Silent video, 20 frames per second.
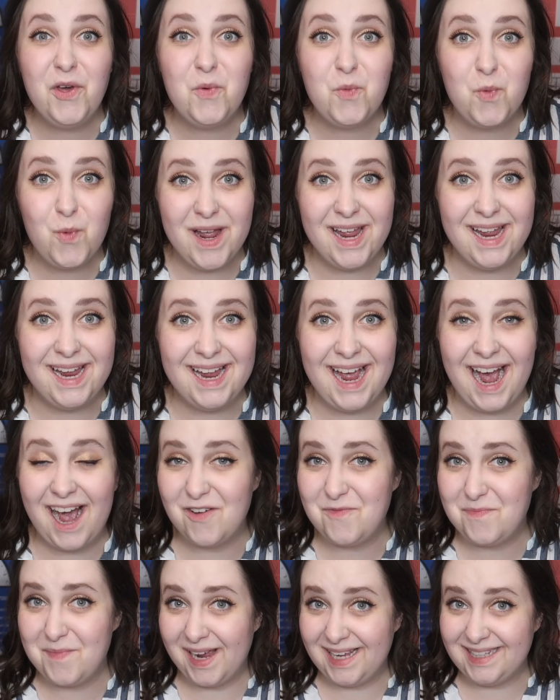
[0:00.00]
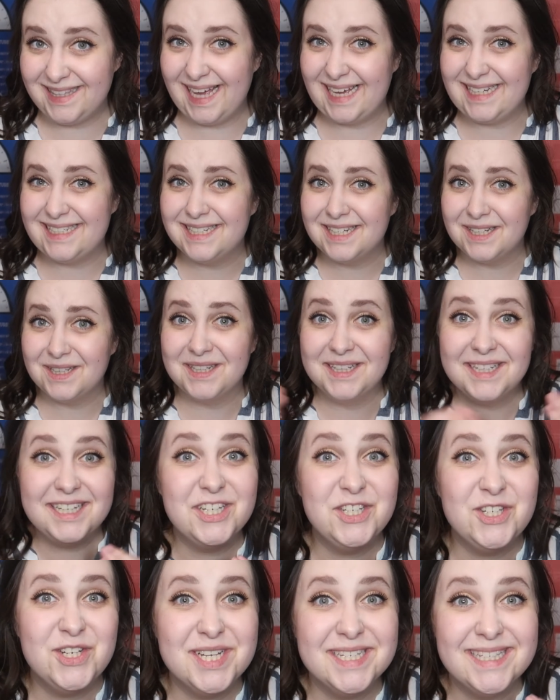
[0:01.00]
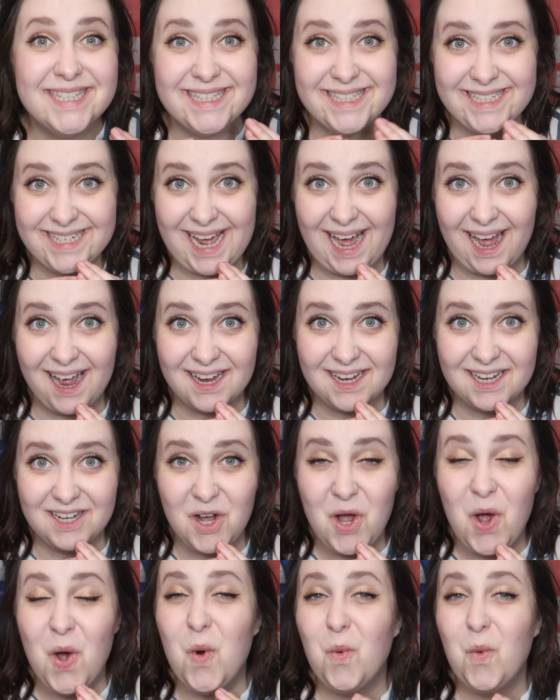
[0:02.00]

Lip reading: that we have made that delicious snack,